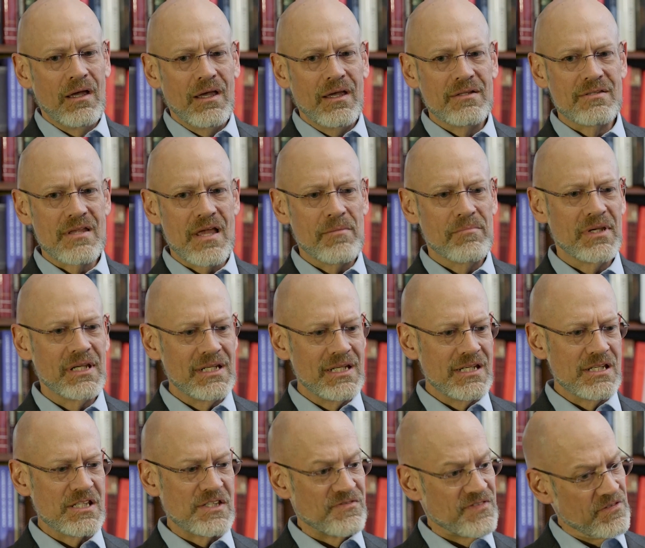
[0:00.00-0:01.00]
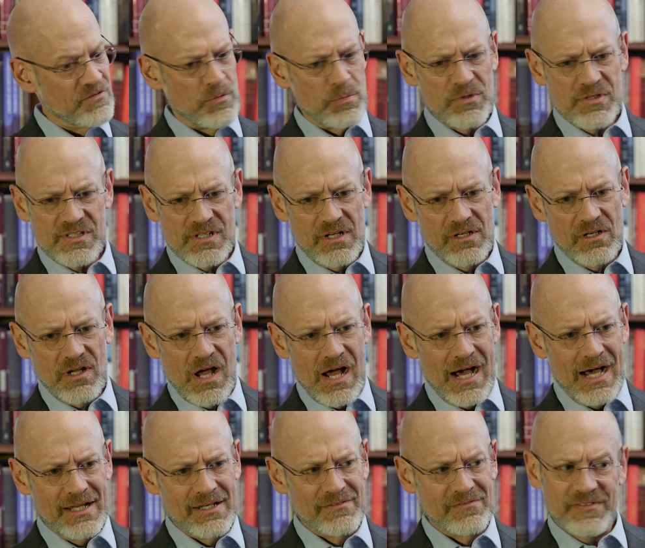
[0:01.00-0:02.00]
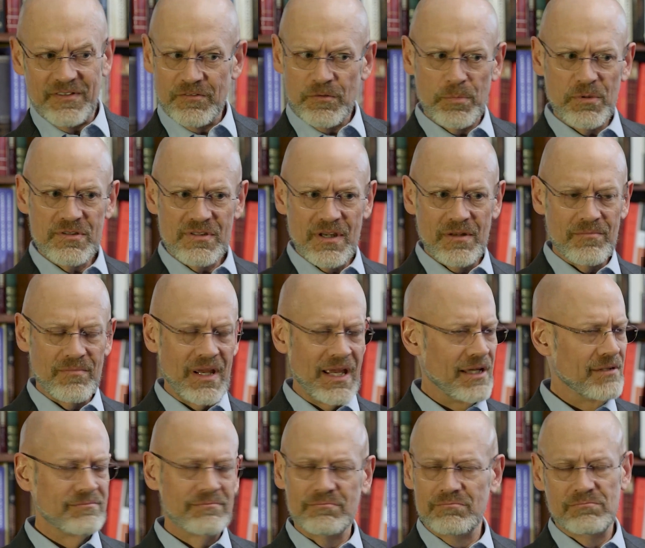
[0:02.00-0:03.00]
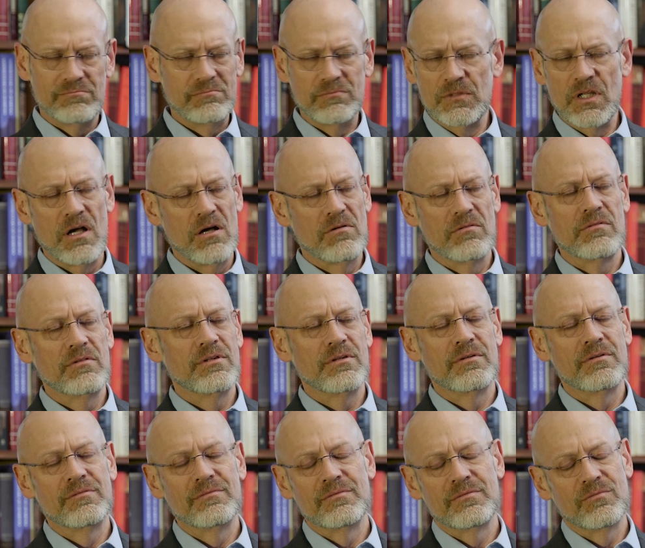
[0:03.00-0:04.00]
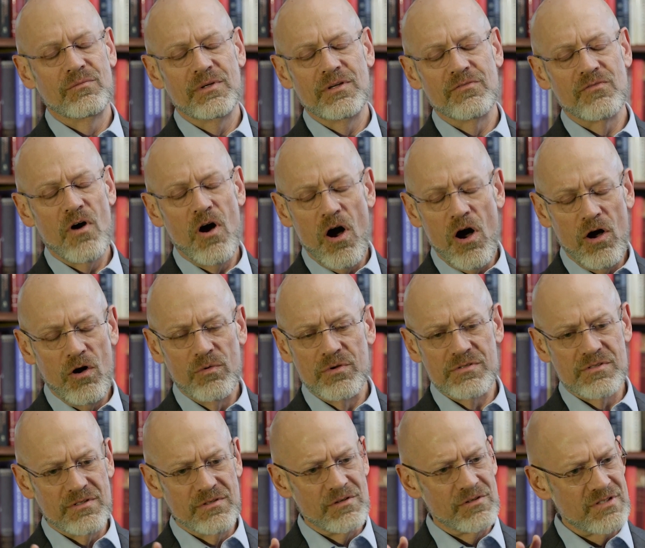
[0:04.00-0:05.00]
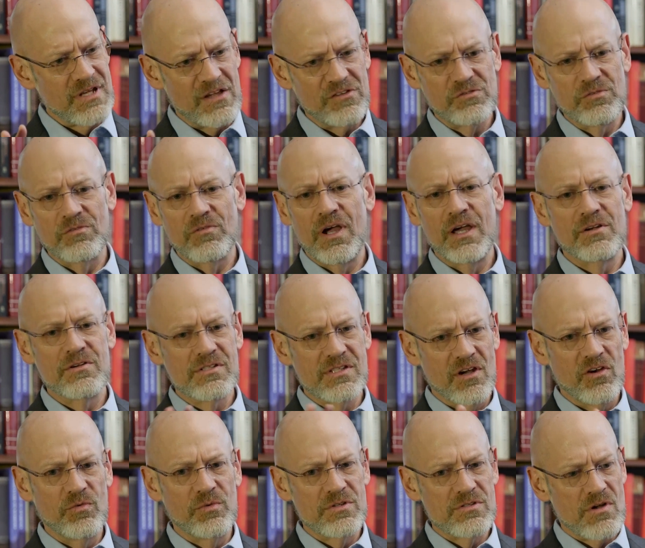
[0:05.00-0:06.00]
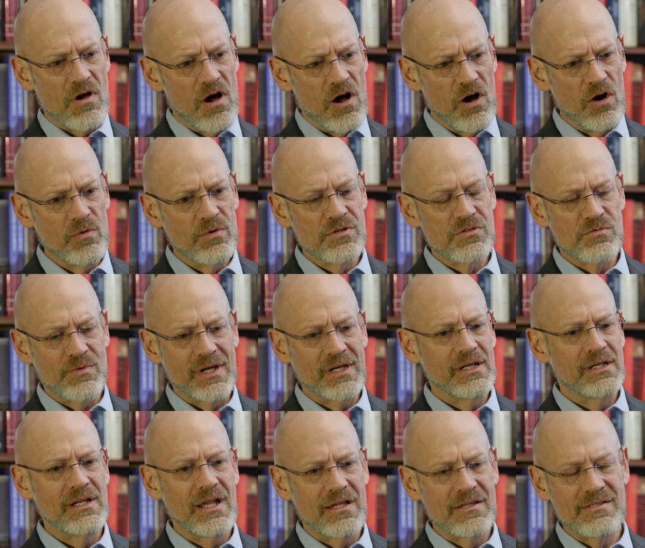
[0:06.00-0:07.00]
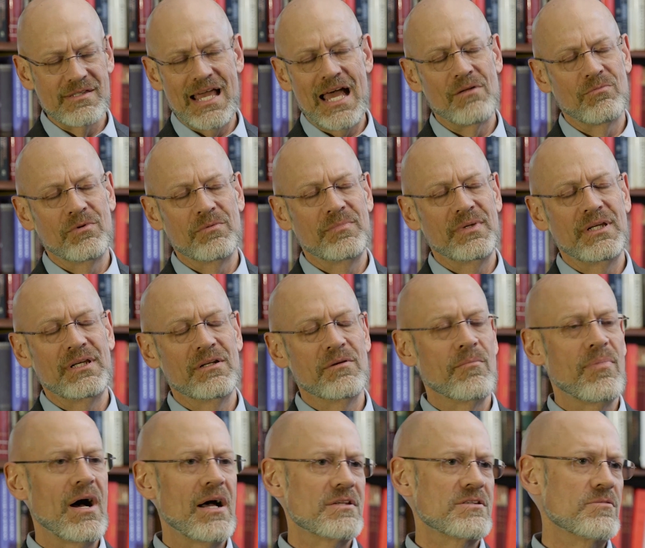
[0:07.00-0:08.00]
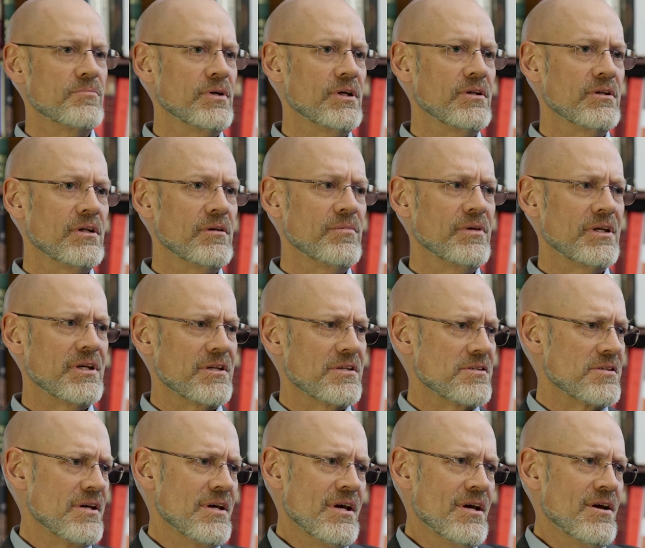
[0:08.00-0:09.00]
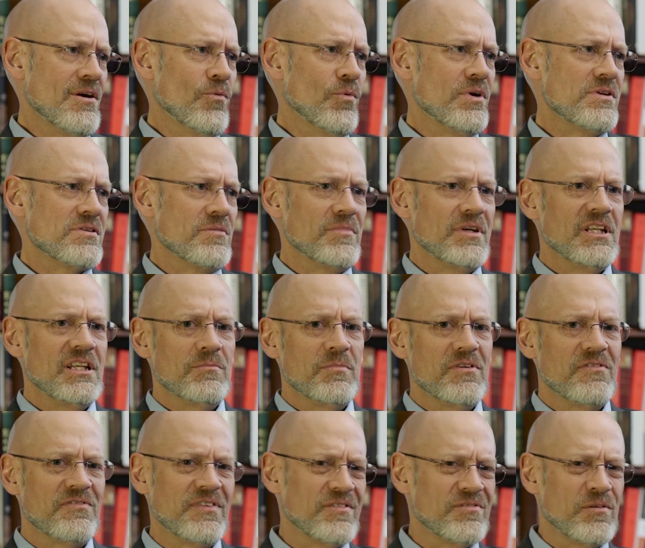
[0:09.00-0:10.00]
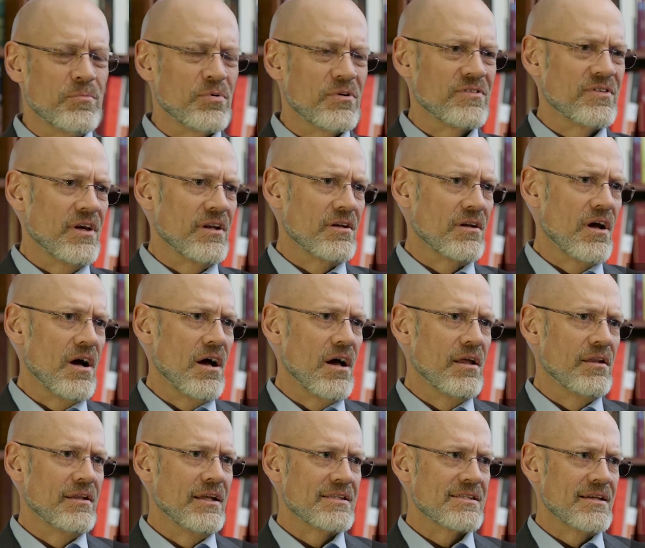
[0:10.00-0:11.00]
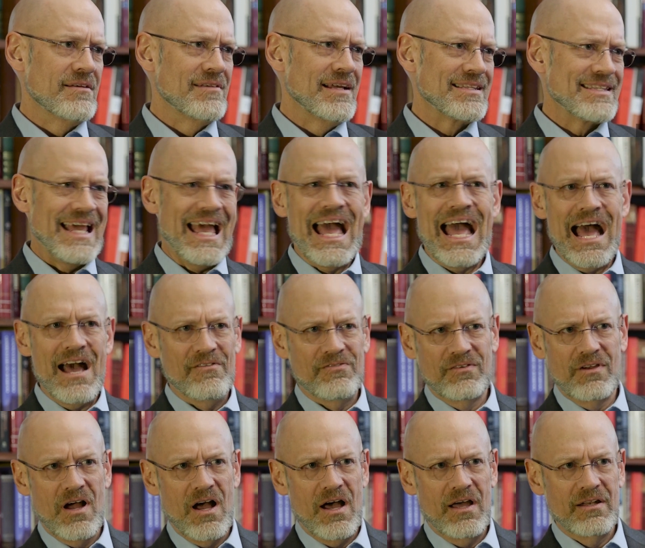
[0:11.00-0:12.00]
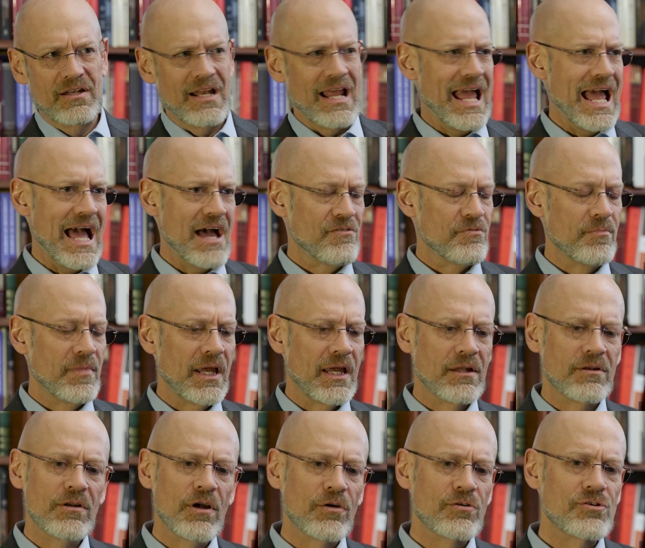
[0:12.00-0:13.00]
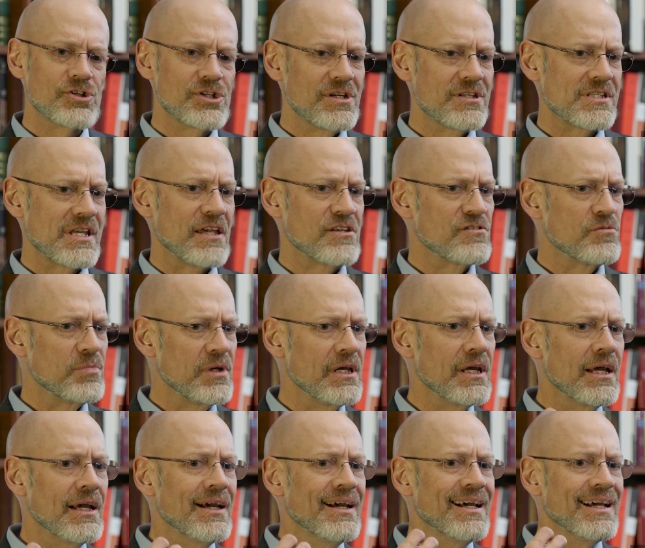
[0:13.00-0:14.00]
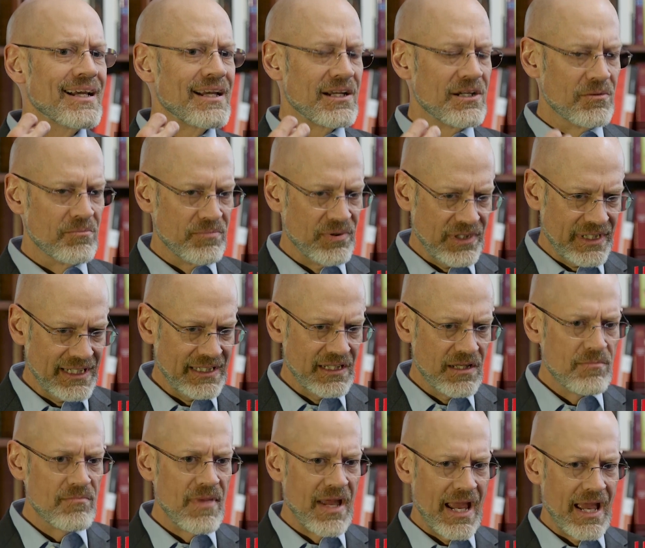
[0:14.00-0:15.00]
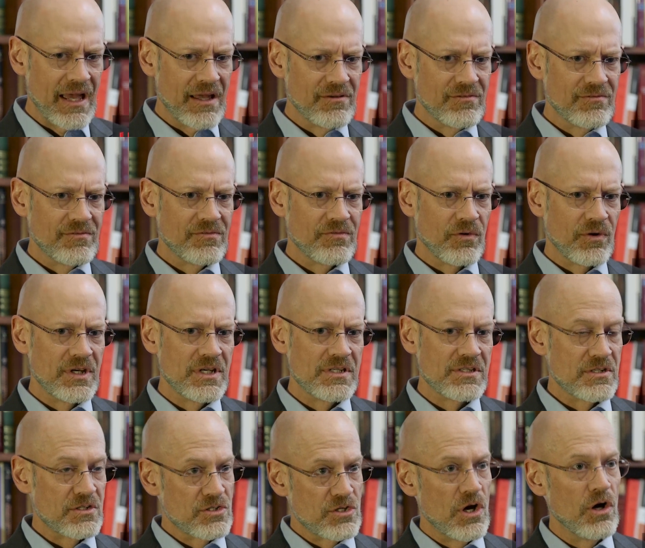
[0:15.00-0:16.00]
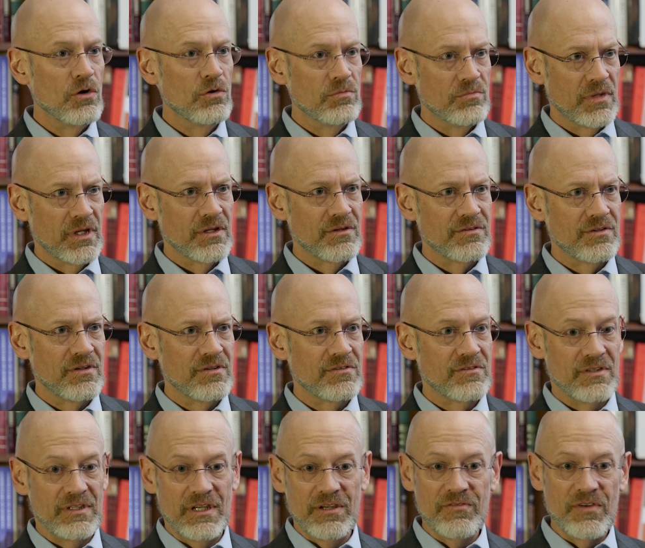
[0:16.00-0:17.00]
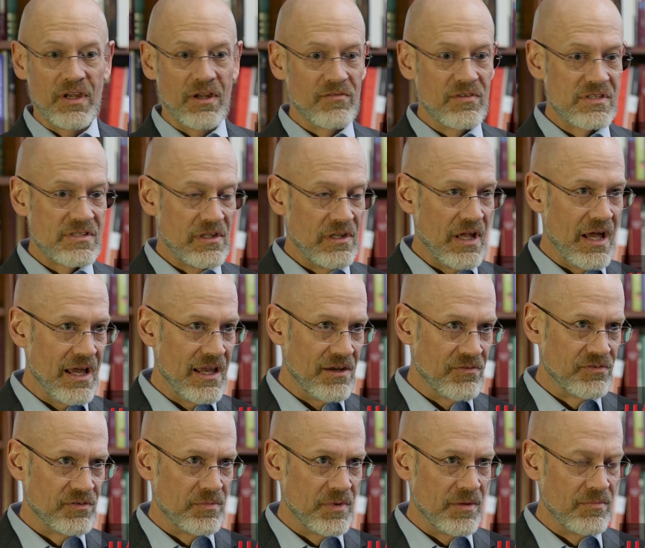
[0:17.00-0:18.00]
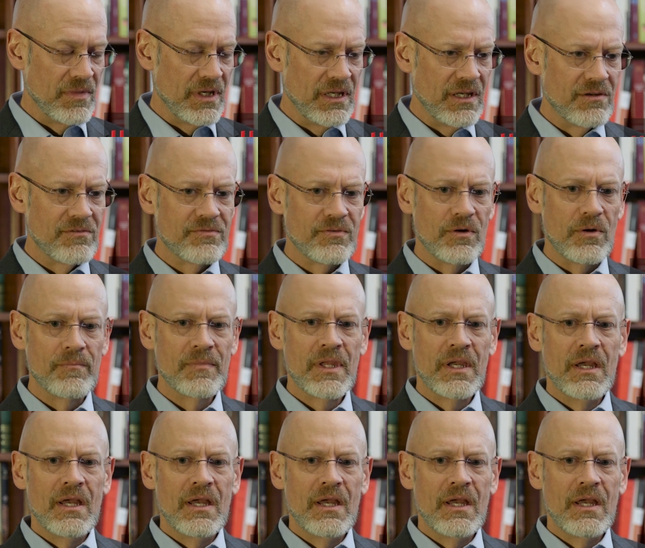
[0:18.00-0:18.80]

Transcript: Does that mean he's 50% God and 50% man? No. The New Testament writers, everyone has always recognized that would be an impossibility, because what does it mean to be 50% God? That's a half God and a half man. No, Jesus has to be completely man for his atonement, his giving of his life to be meaningful,